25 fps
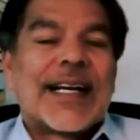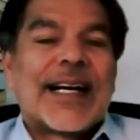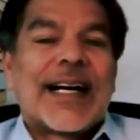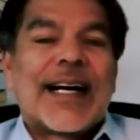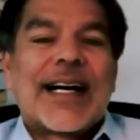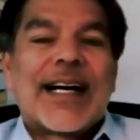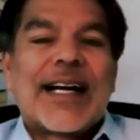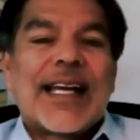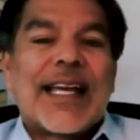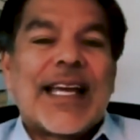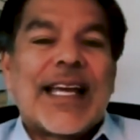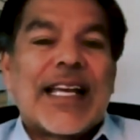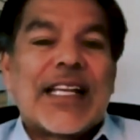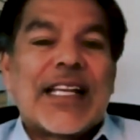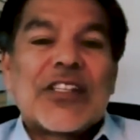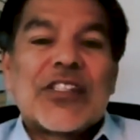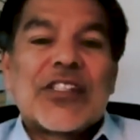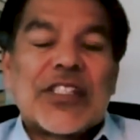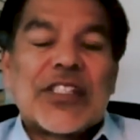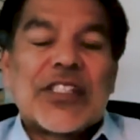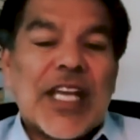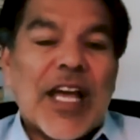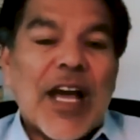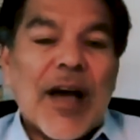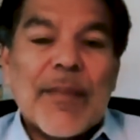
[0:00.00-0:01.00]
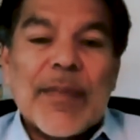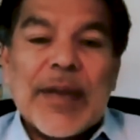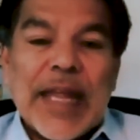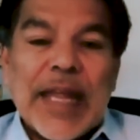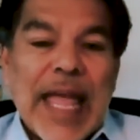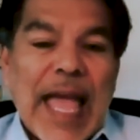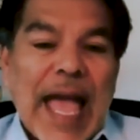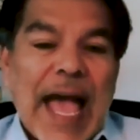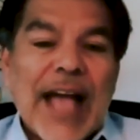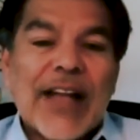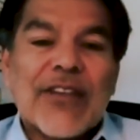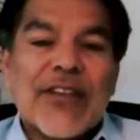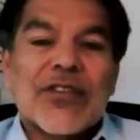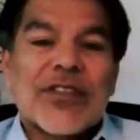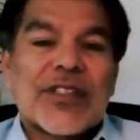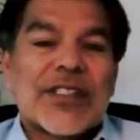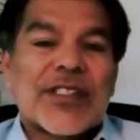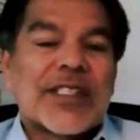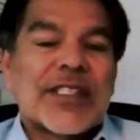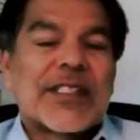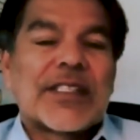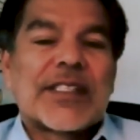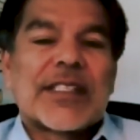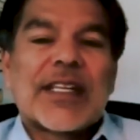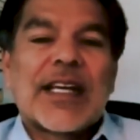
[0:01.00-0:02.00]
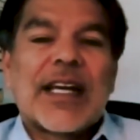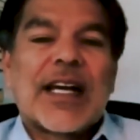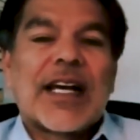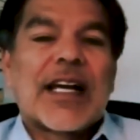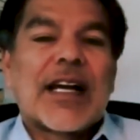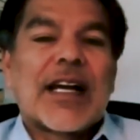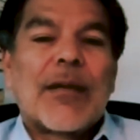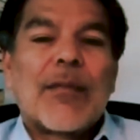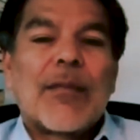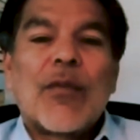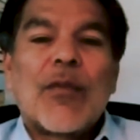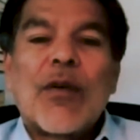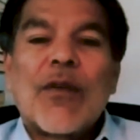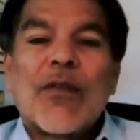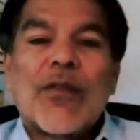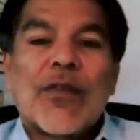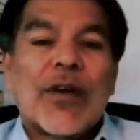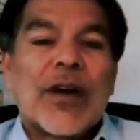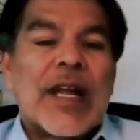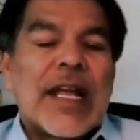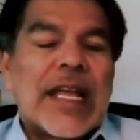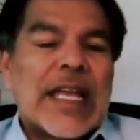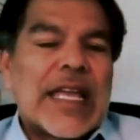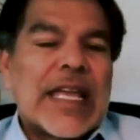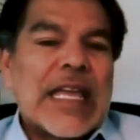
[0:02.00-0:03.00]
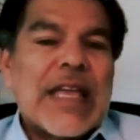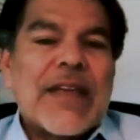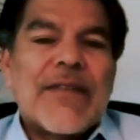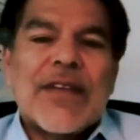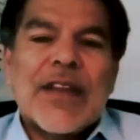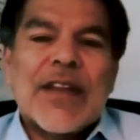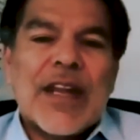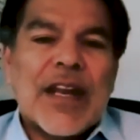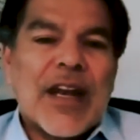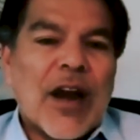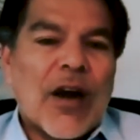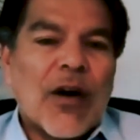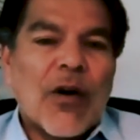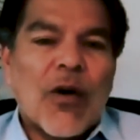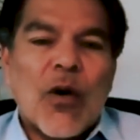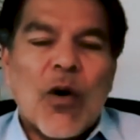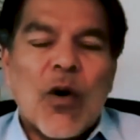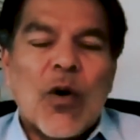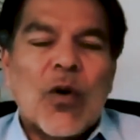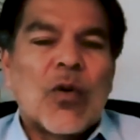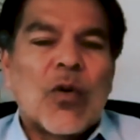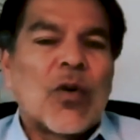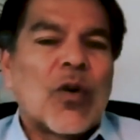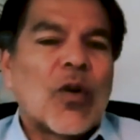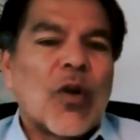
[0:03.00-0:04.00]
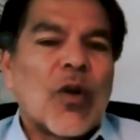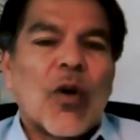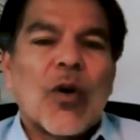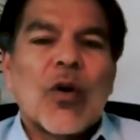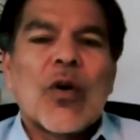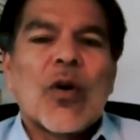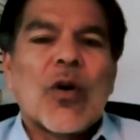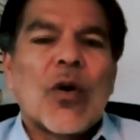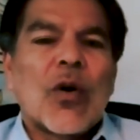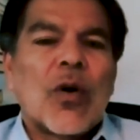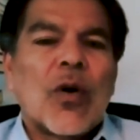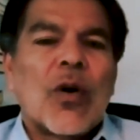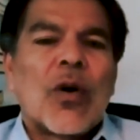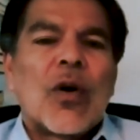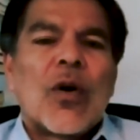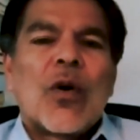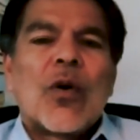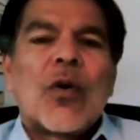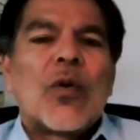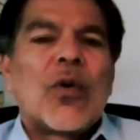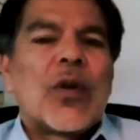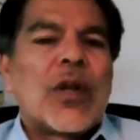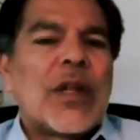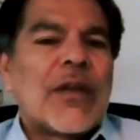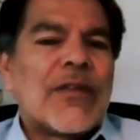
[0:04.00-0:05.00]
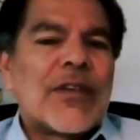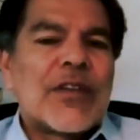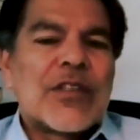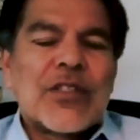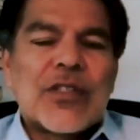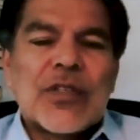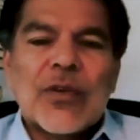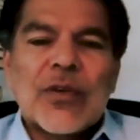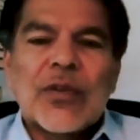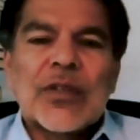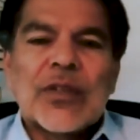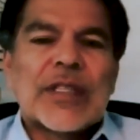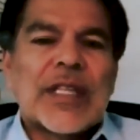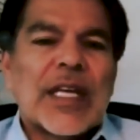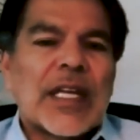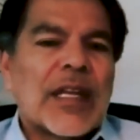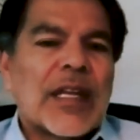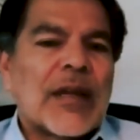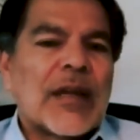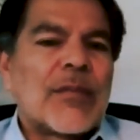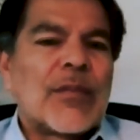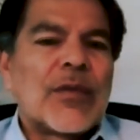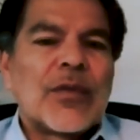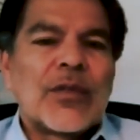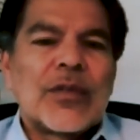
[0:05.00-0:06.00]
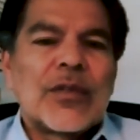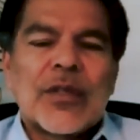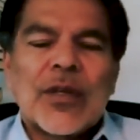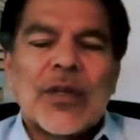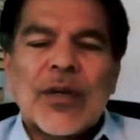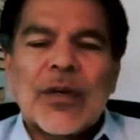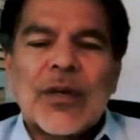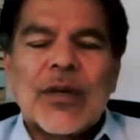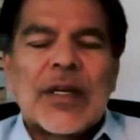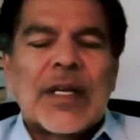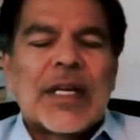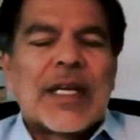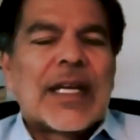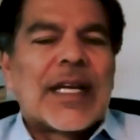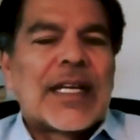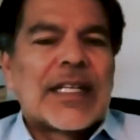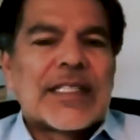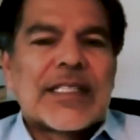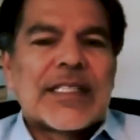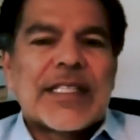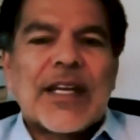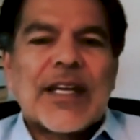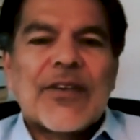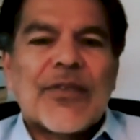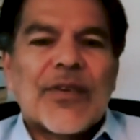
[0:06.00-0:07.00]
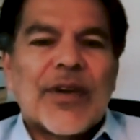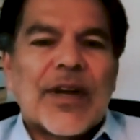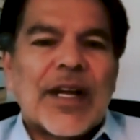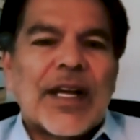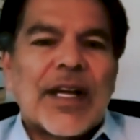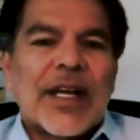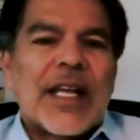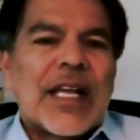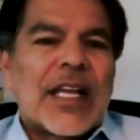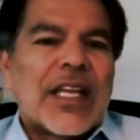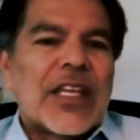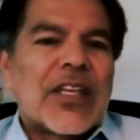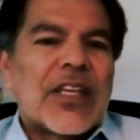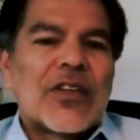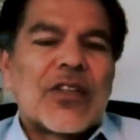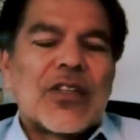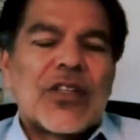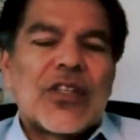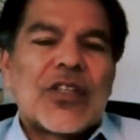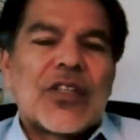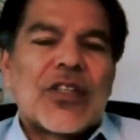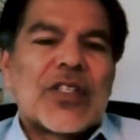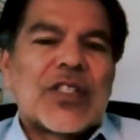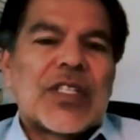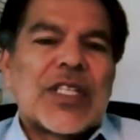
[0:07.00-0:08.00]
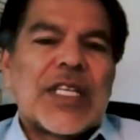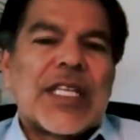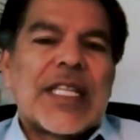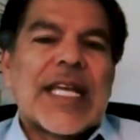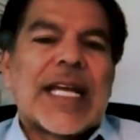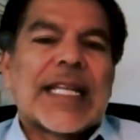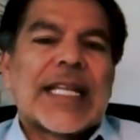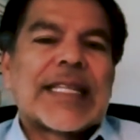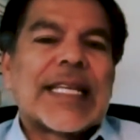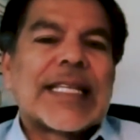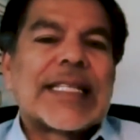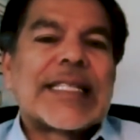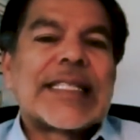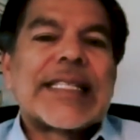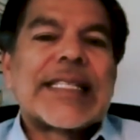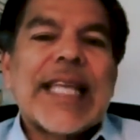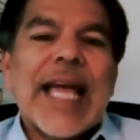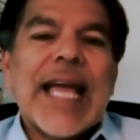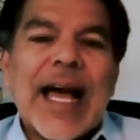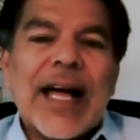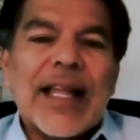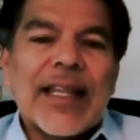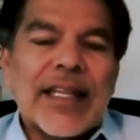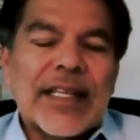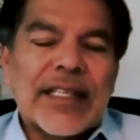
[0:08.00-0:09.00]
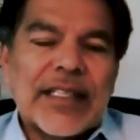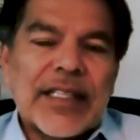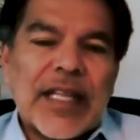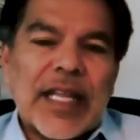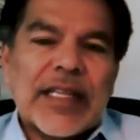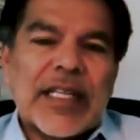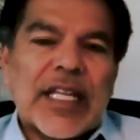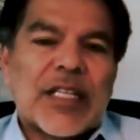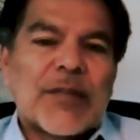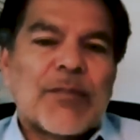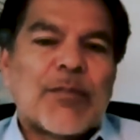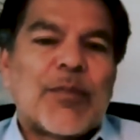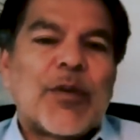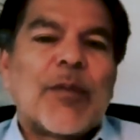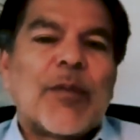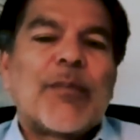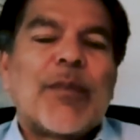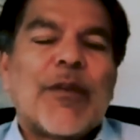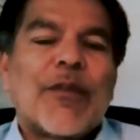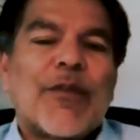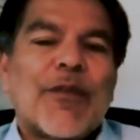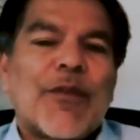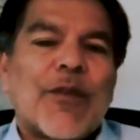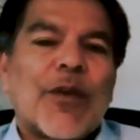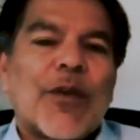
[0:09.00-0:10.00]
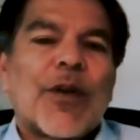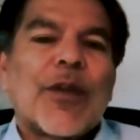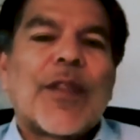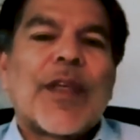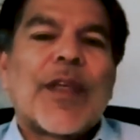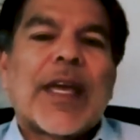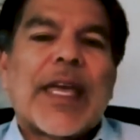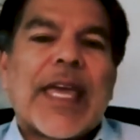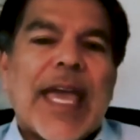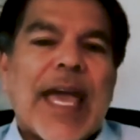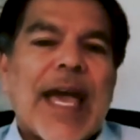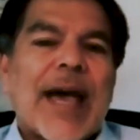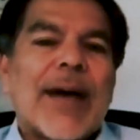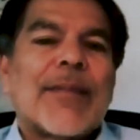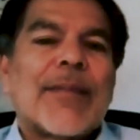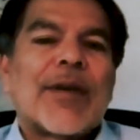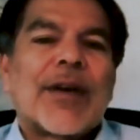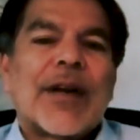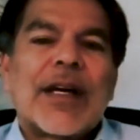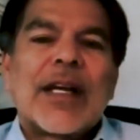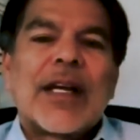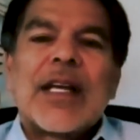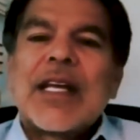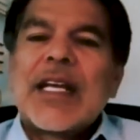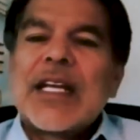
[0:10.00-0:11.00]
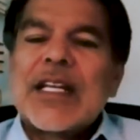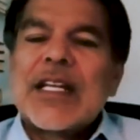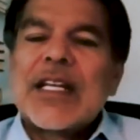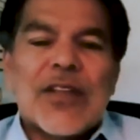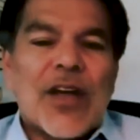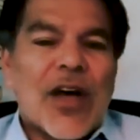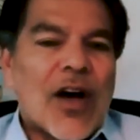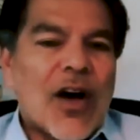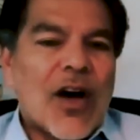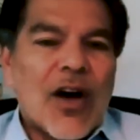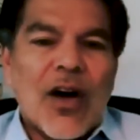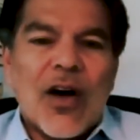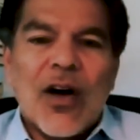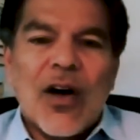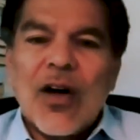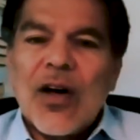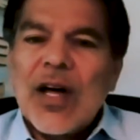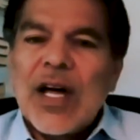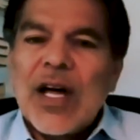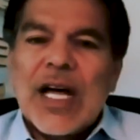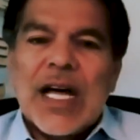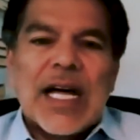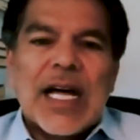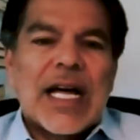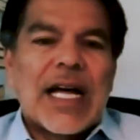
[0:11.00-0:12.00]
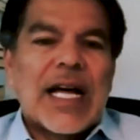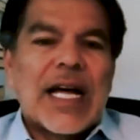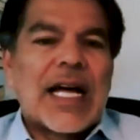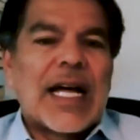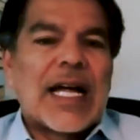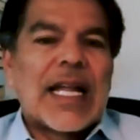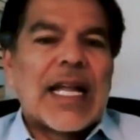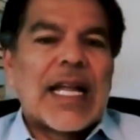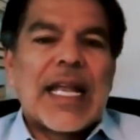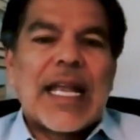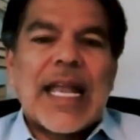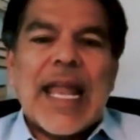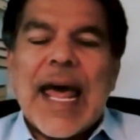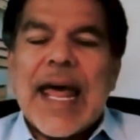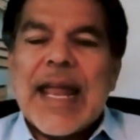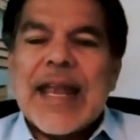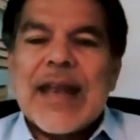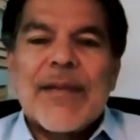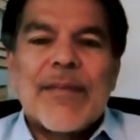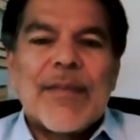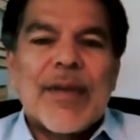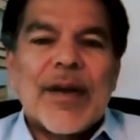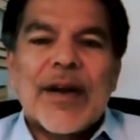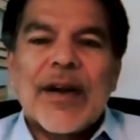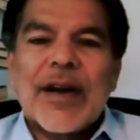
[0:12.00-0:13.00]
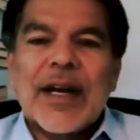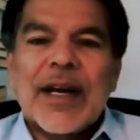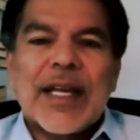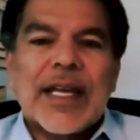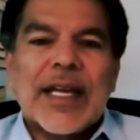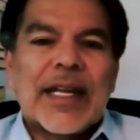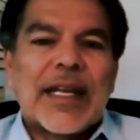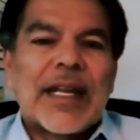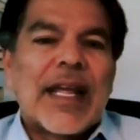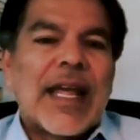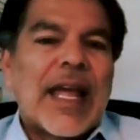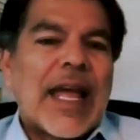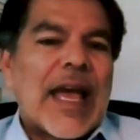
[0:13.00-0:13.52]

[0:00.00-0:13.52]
Uh, and you see how many actresses uh, come over, even in our own local Univision, Telemundo, etc. You, you see that the talent that's put before the camera is all uh, Latin American.